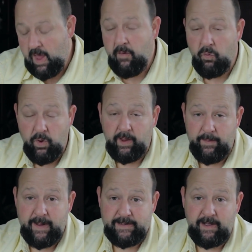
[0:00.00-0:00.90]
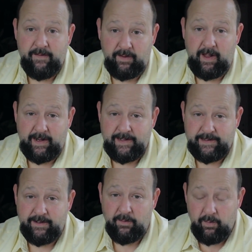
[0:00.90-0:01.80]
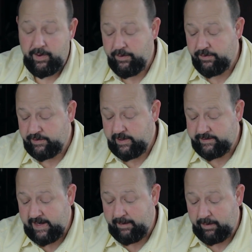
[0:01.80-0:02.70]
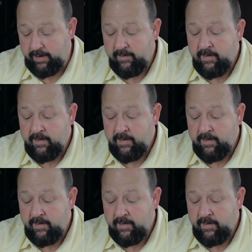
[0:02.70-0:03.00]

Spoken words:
It really makes life a lot easier when you're using a tablet.